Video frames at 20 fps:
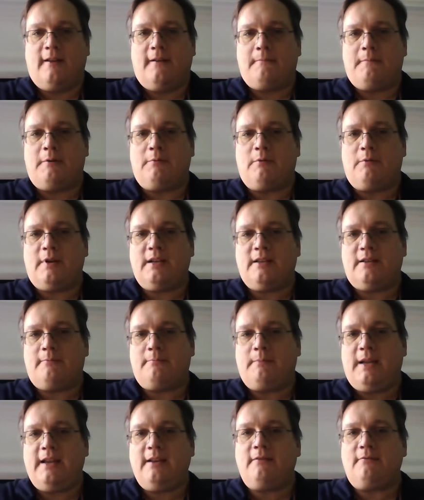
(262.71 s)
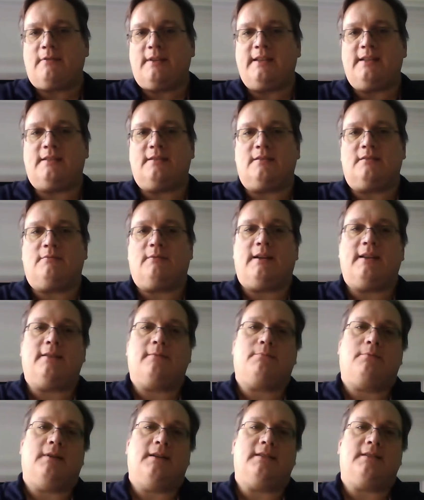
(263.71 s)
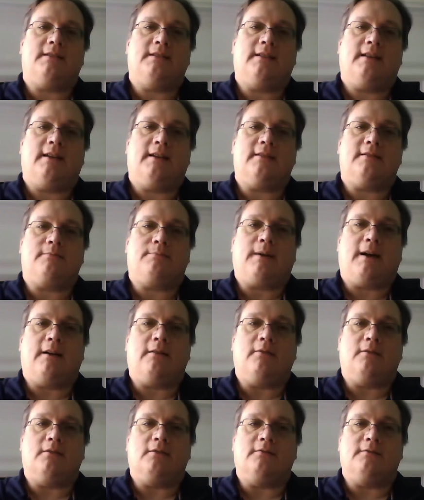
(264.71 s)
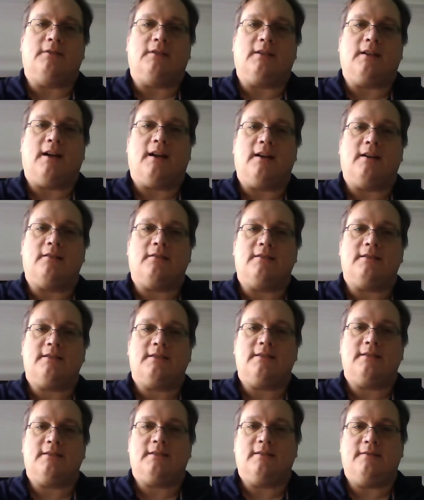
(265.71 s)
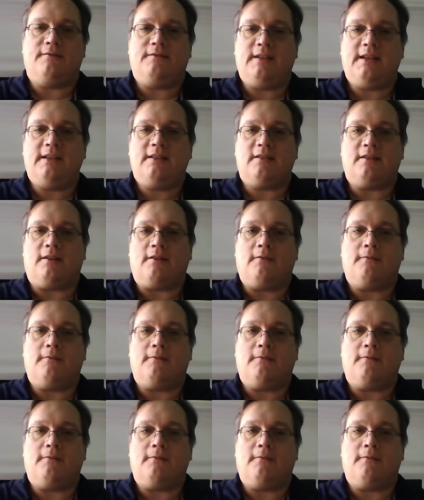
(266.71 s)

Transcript: But one of the main reasons why the president has power over Congress is the veto.